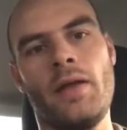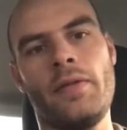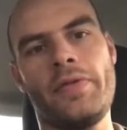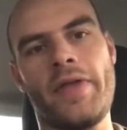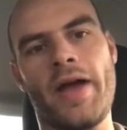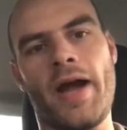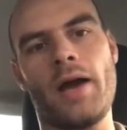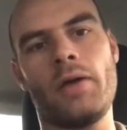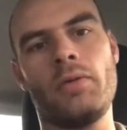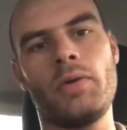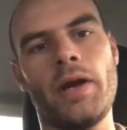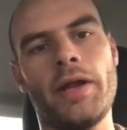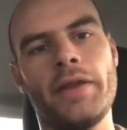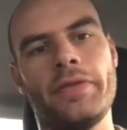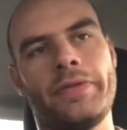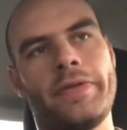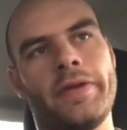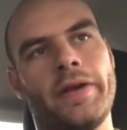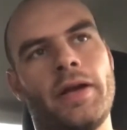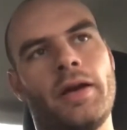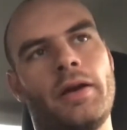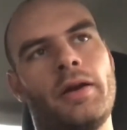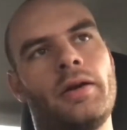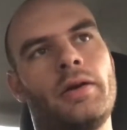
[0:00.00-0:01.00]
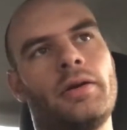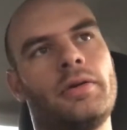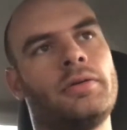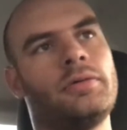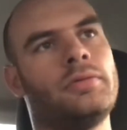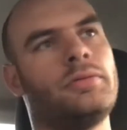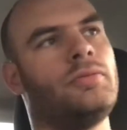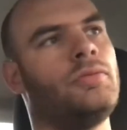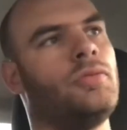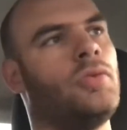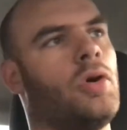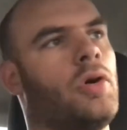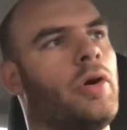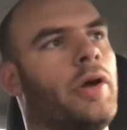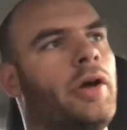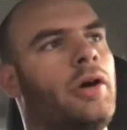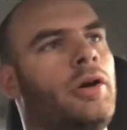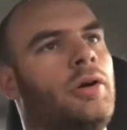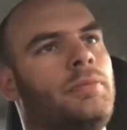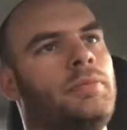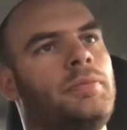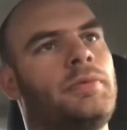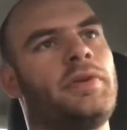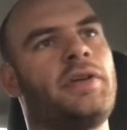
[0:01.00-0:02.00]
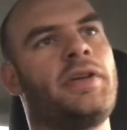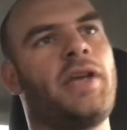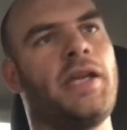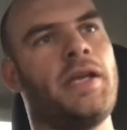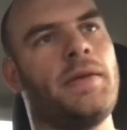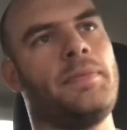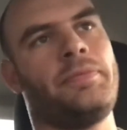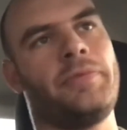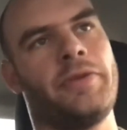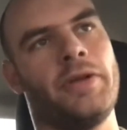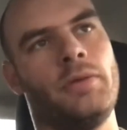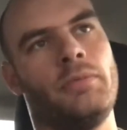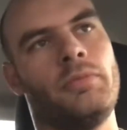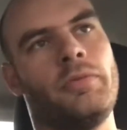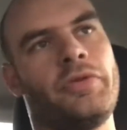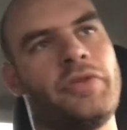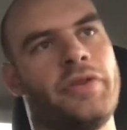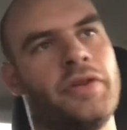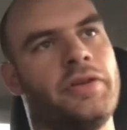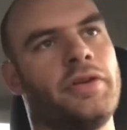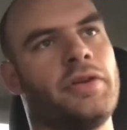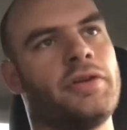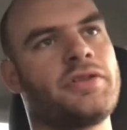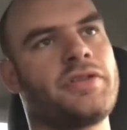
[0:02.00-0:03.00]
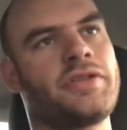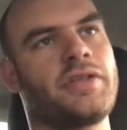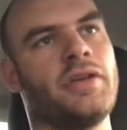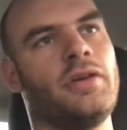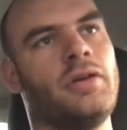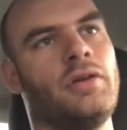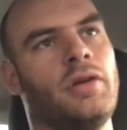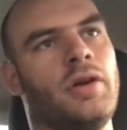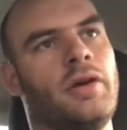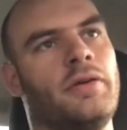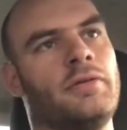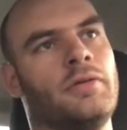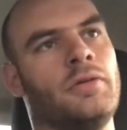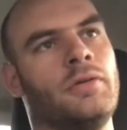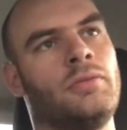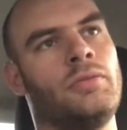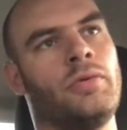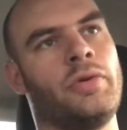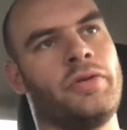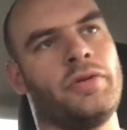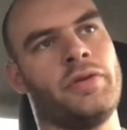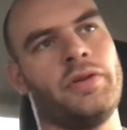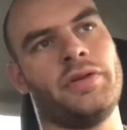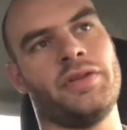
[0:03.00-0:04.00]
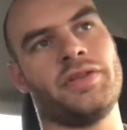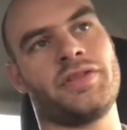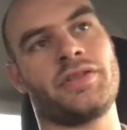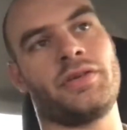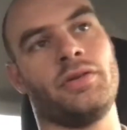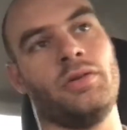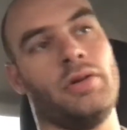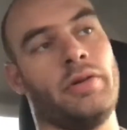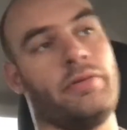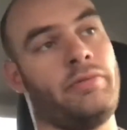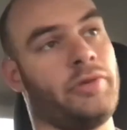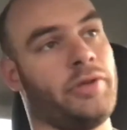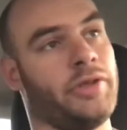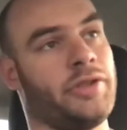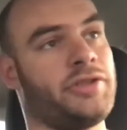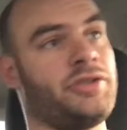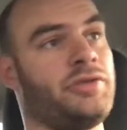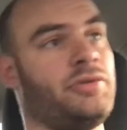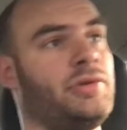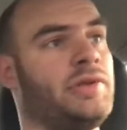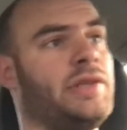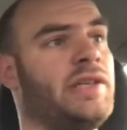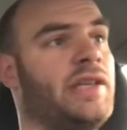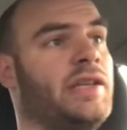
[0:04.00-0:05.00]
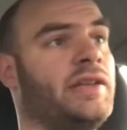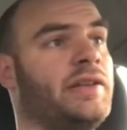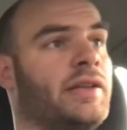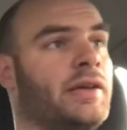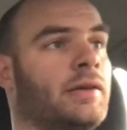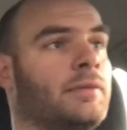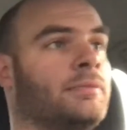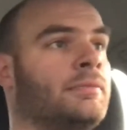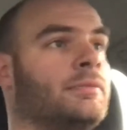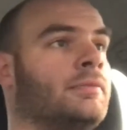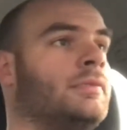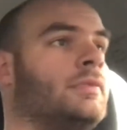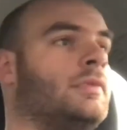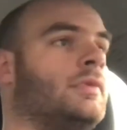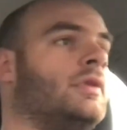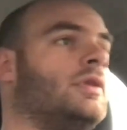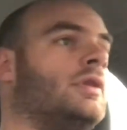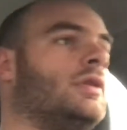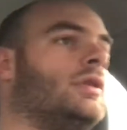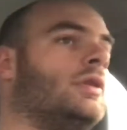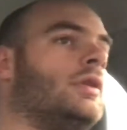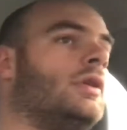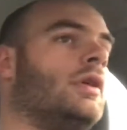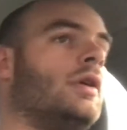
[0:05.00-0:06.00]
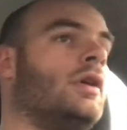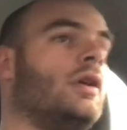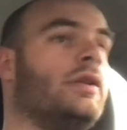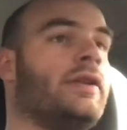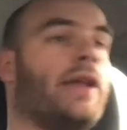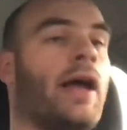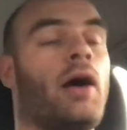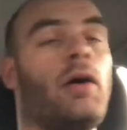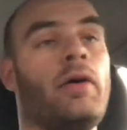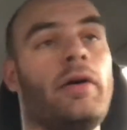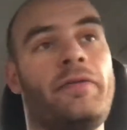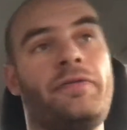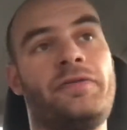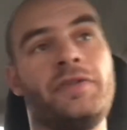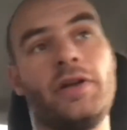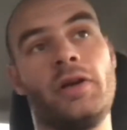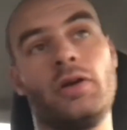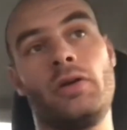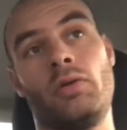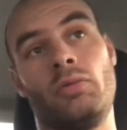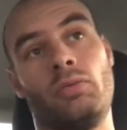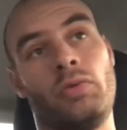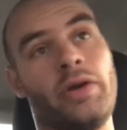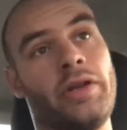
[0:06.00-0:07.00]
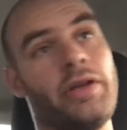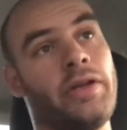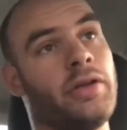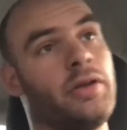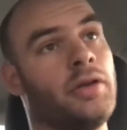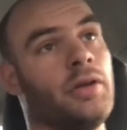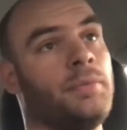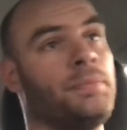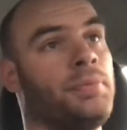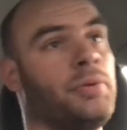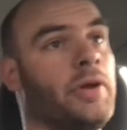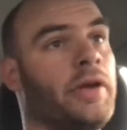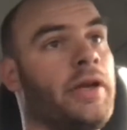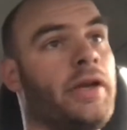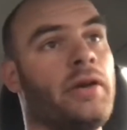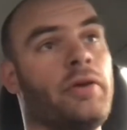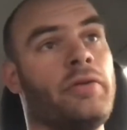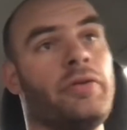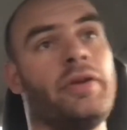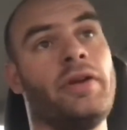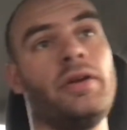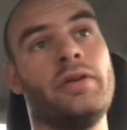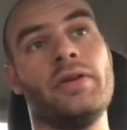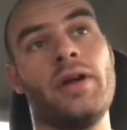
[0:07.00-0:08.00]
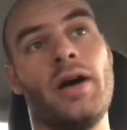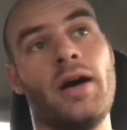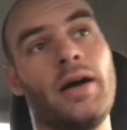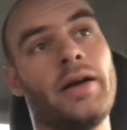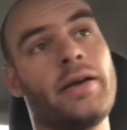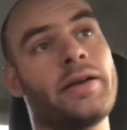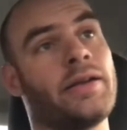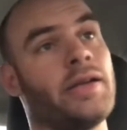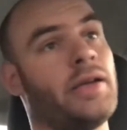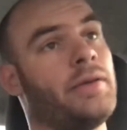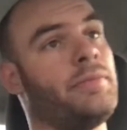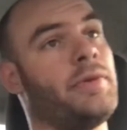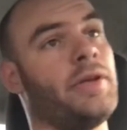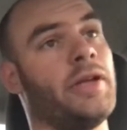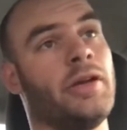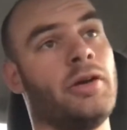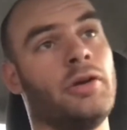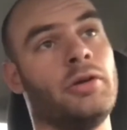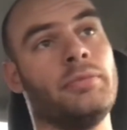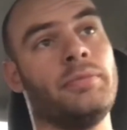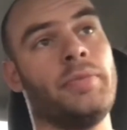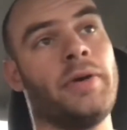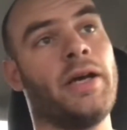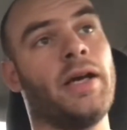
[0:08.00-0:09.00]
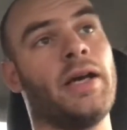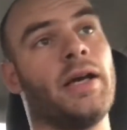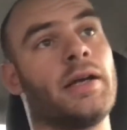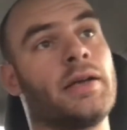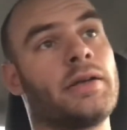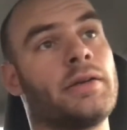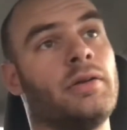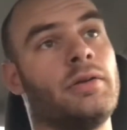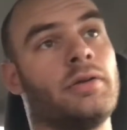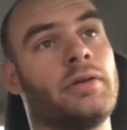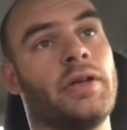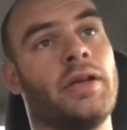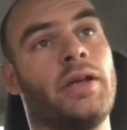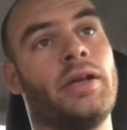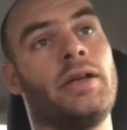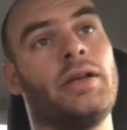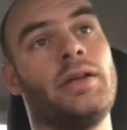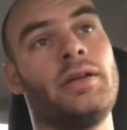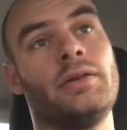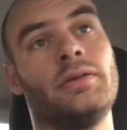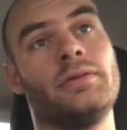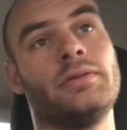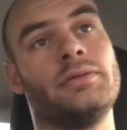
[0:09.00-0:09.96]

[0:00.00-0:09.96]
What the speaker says: that right there will help keep them within their skill level, within the skill level that you need them. Now, if they're a really good player, they're not going to be held back, okay?